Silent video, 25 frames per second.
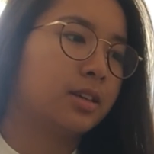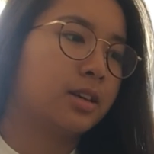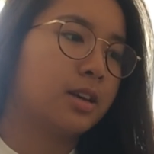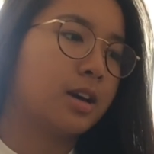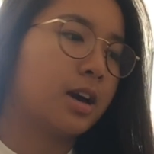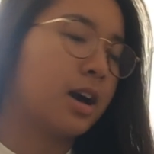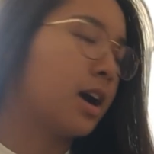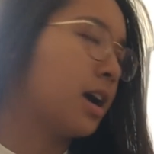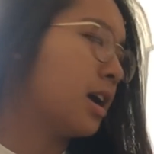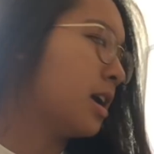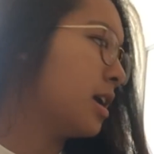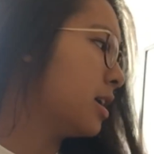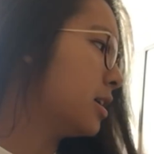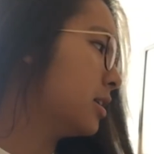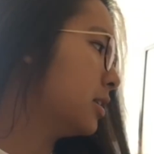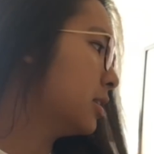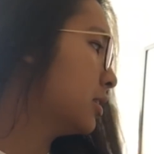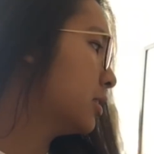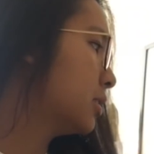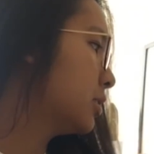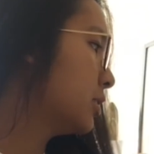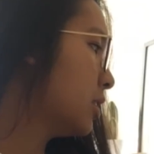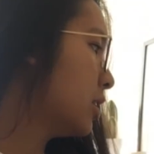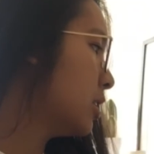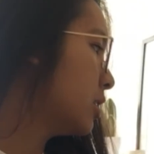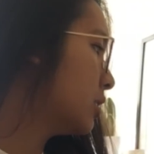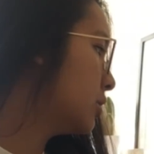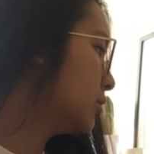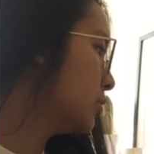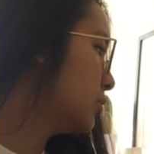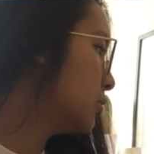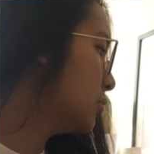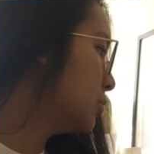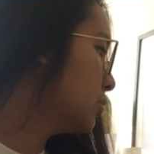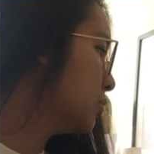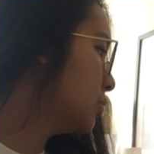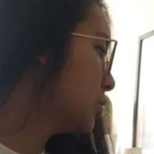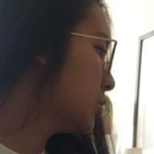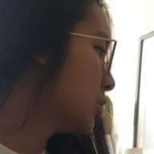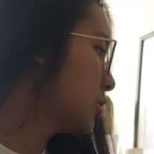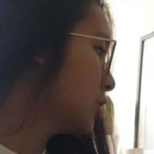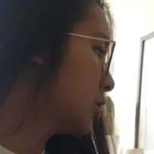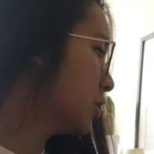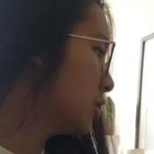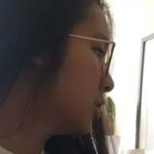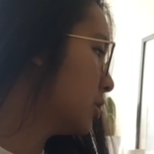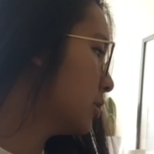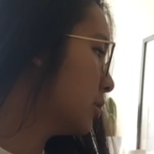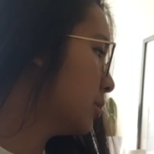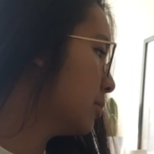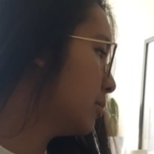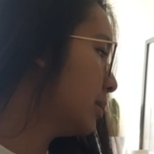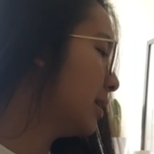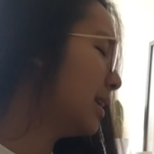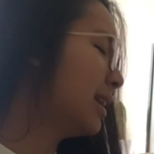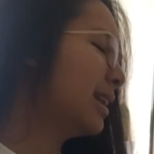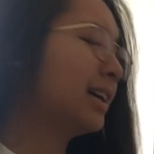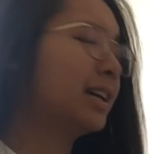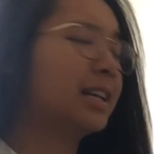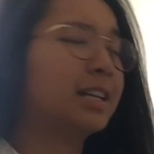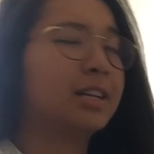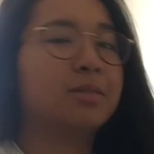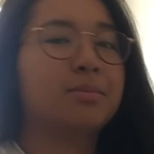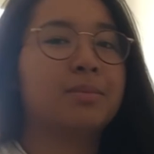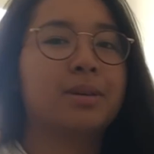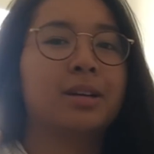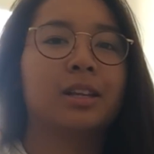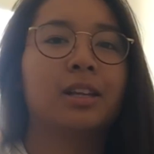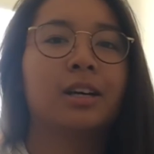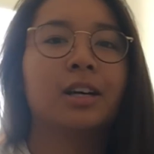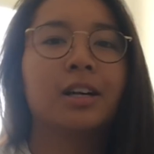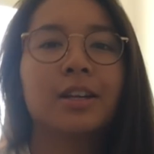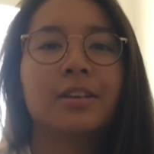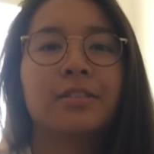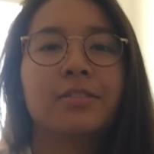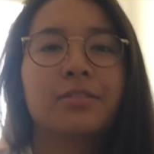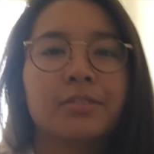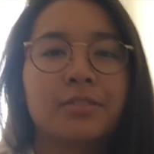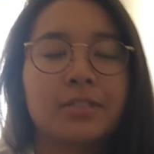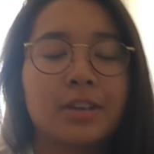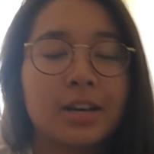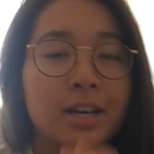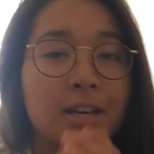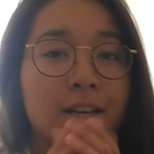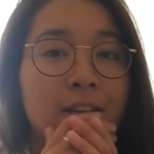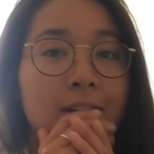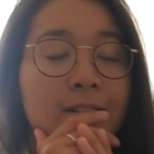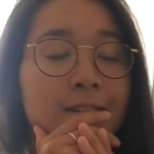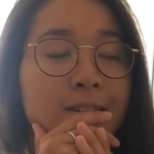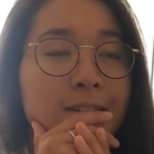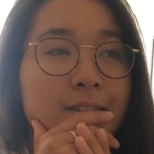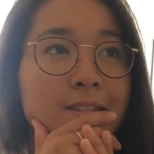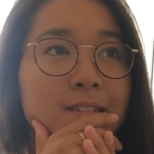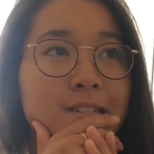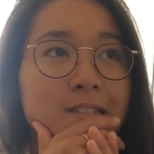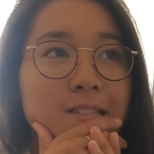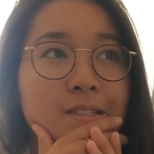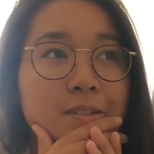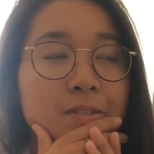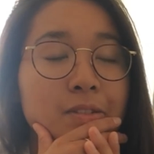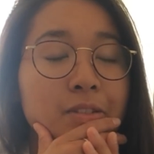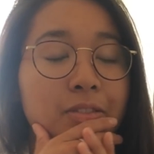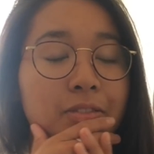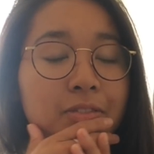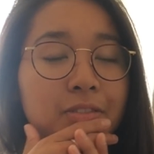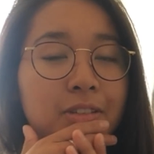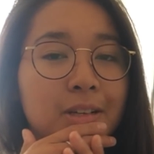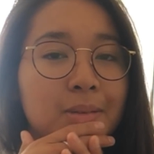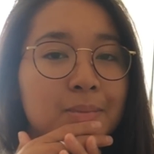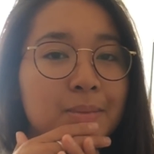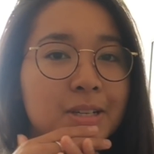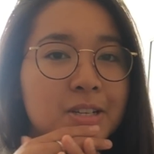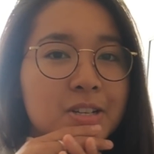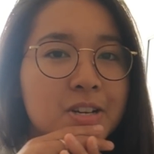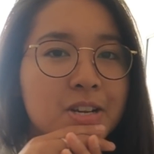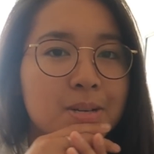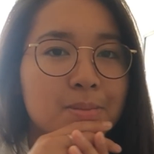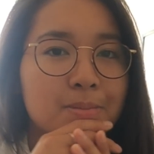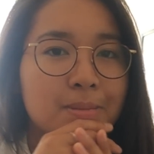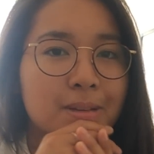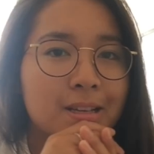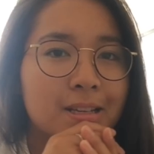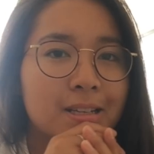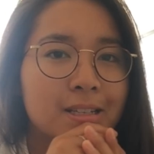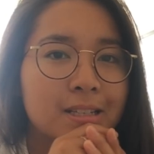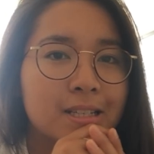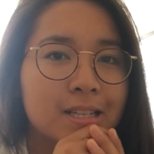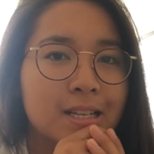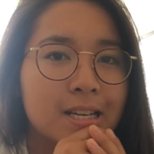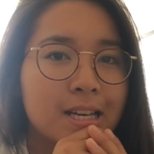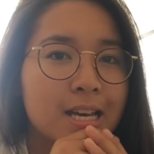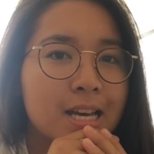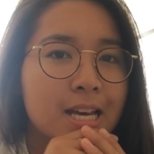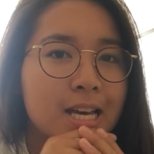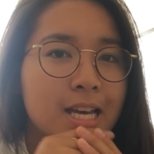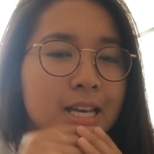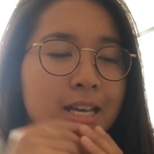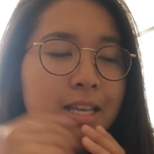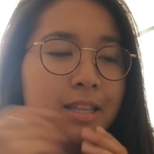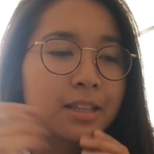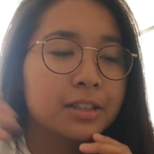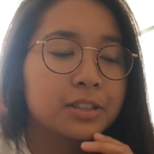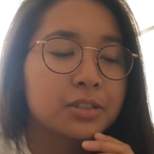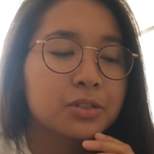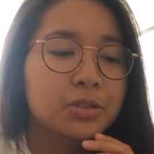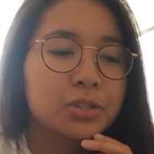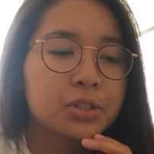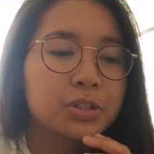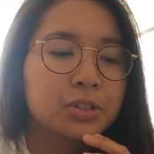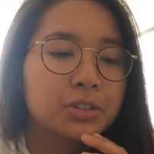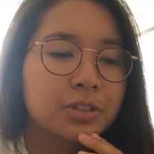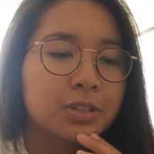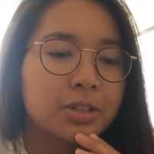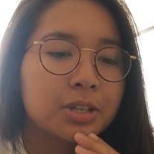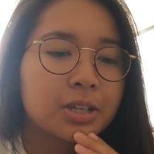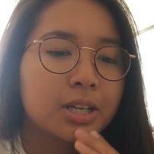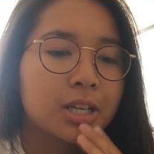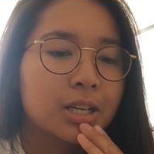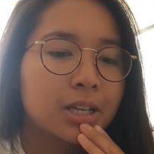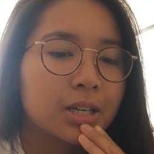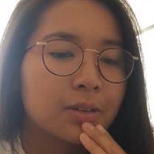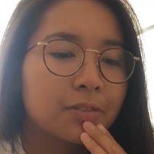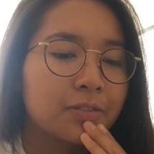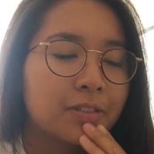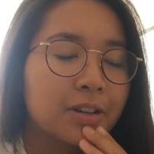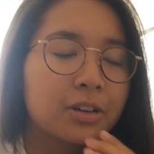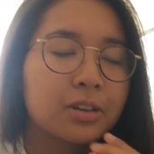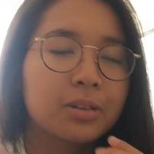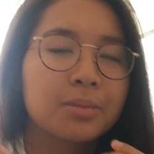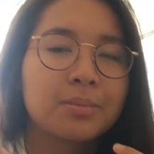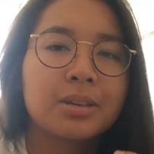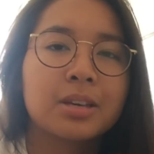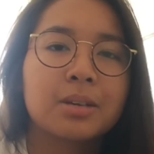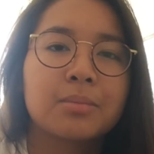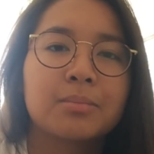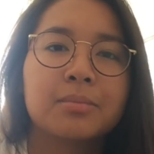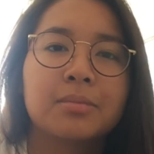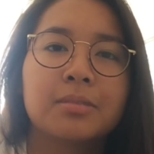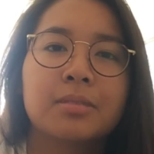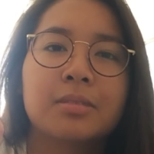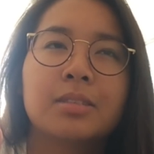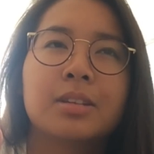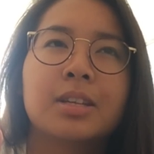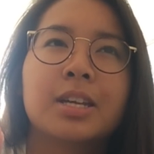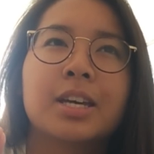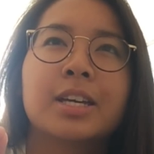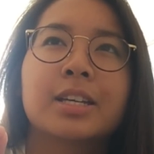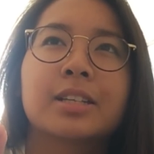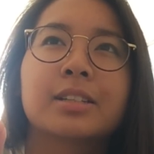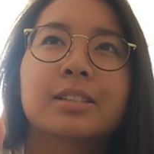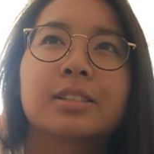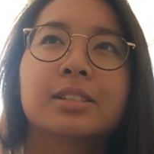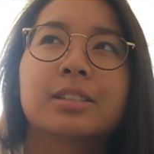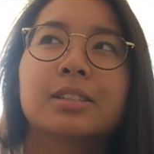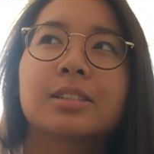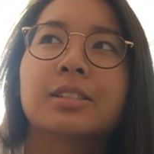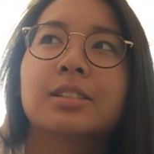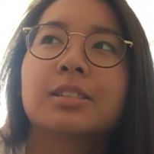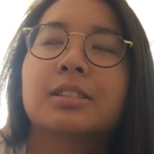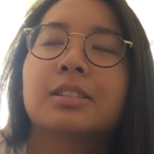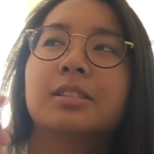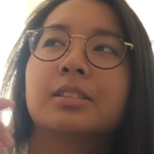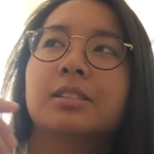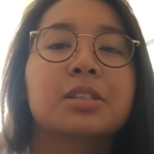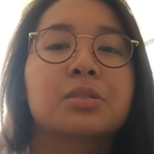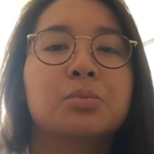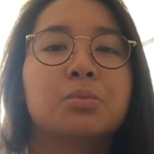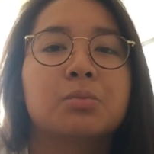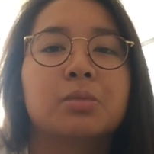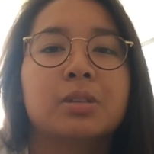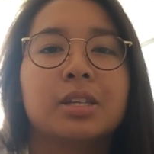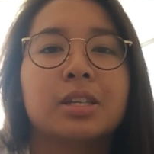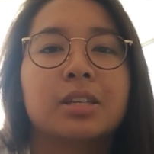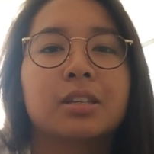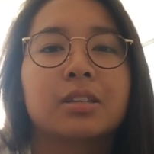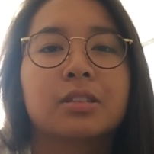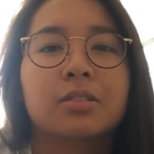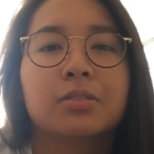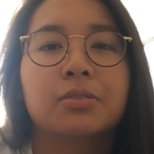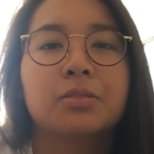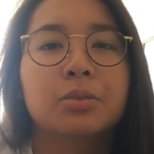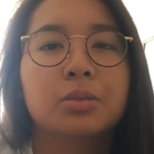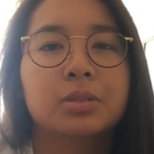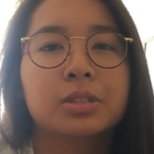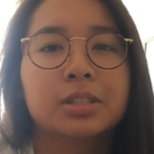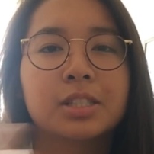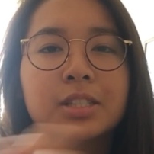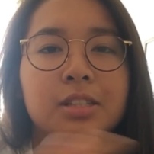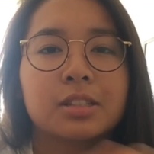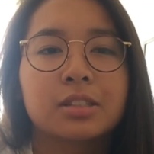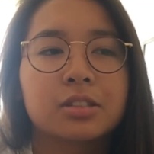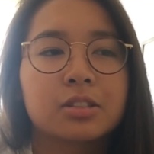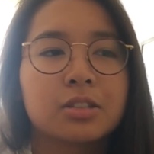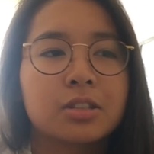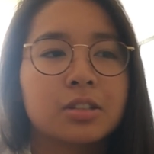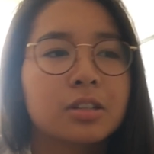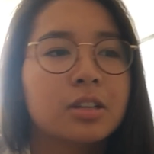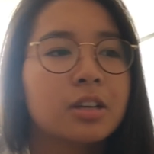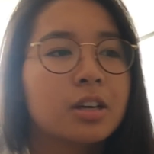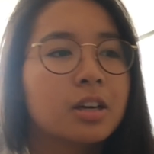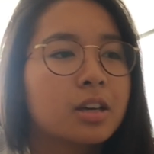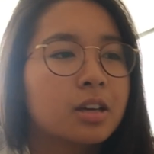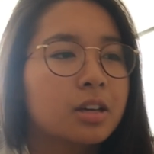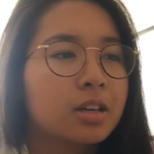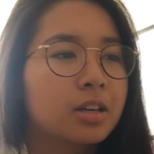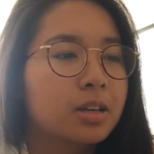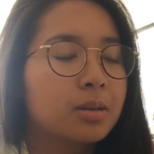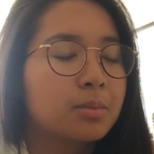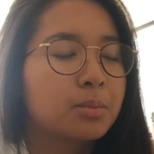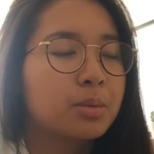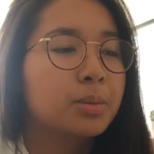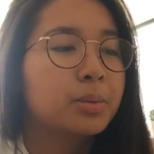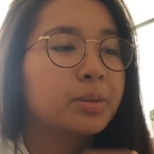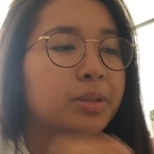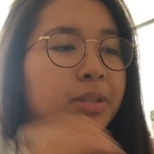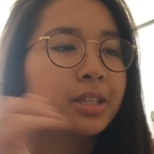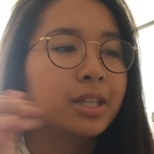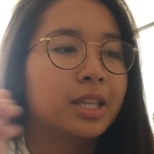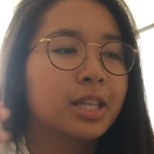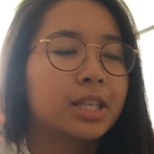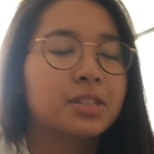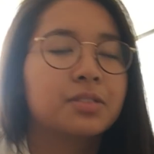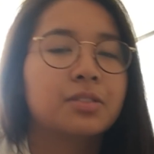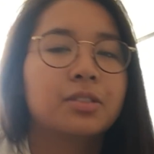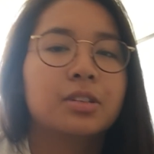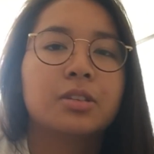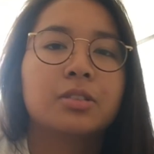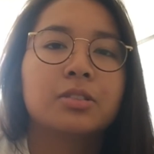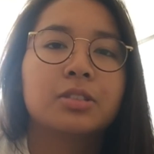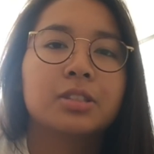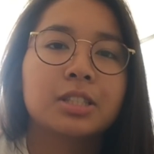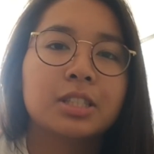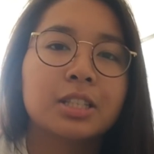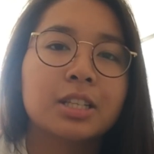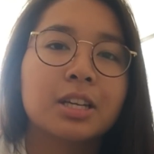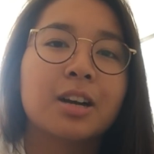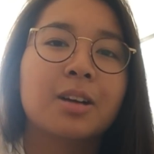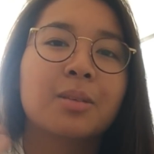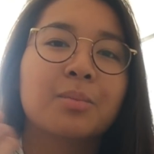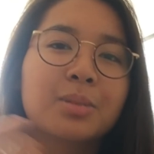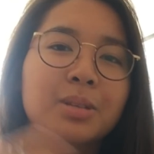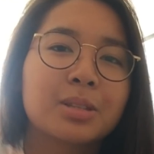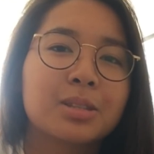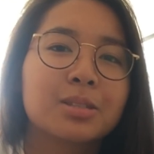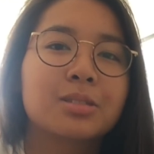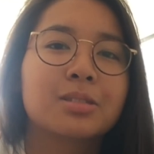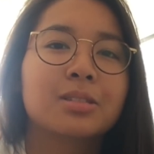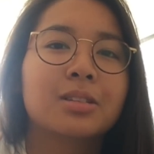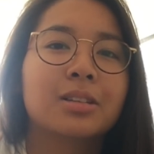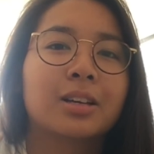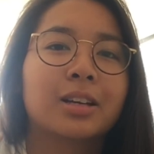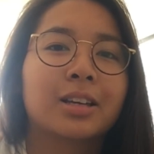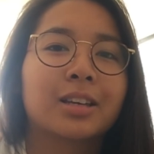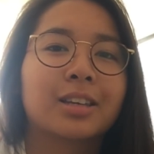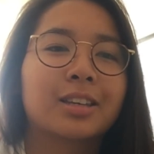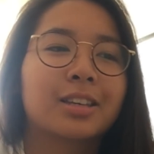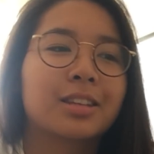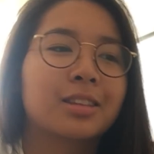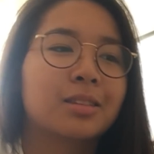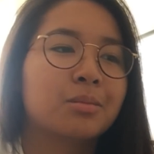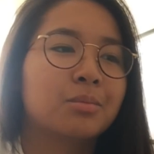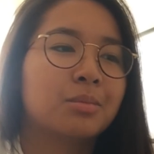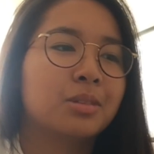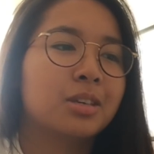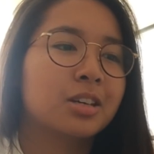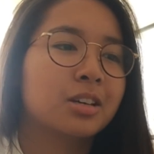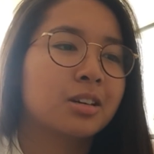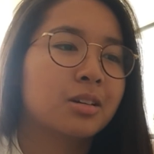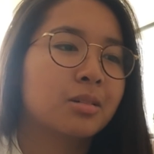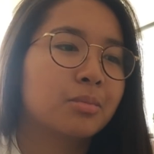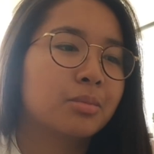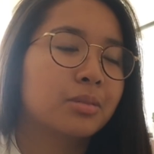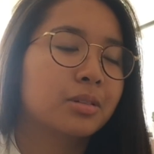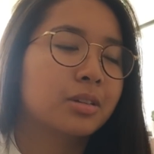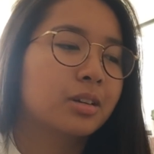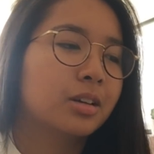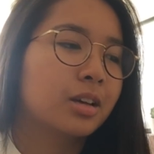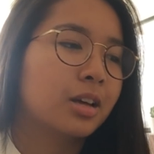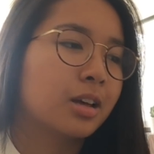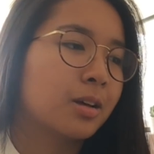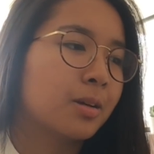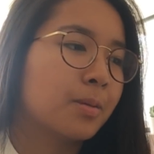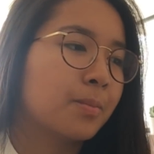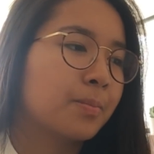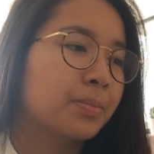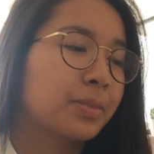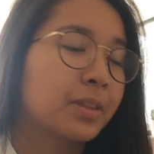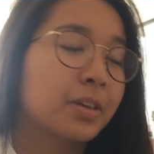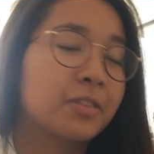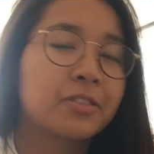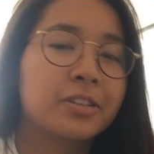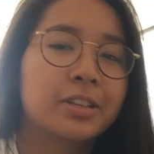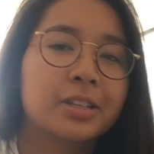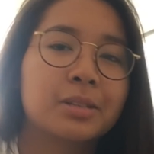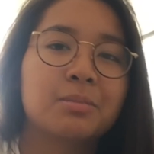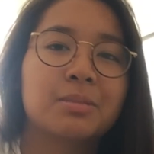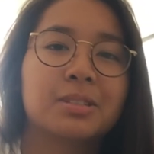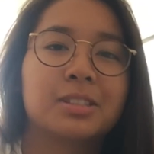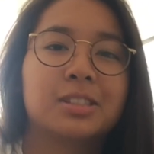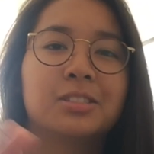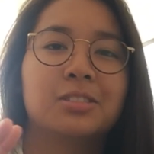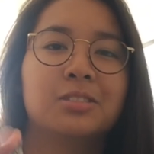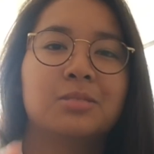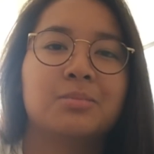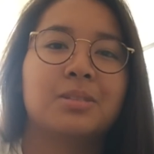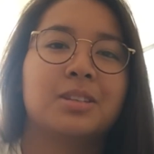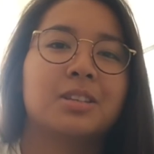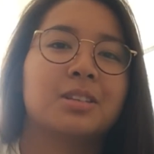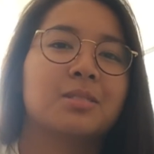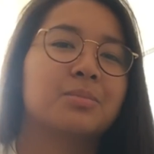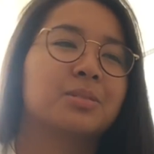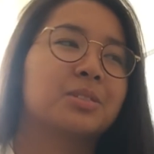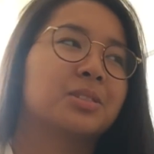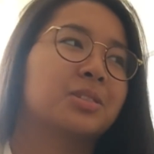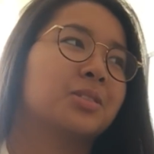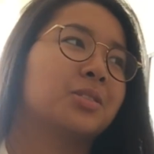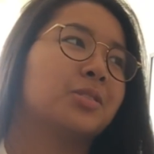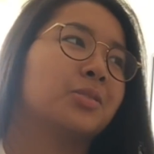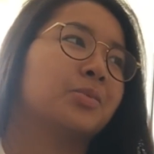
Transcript: and start to just plan out my life and refine my trading plan. There's also a Falcon meetup next week, the 14th, so probably in the next video you see I'll be like in the meetup. I've already missed 2 meetups, so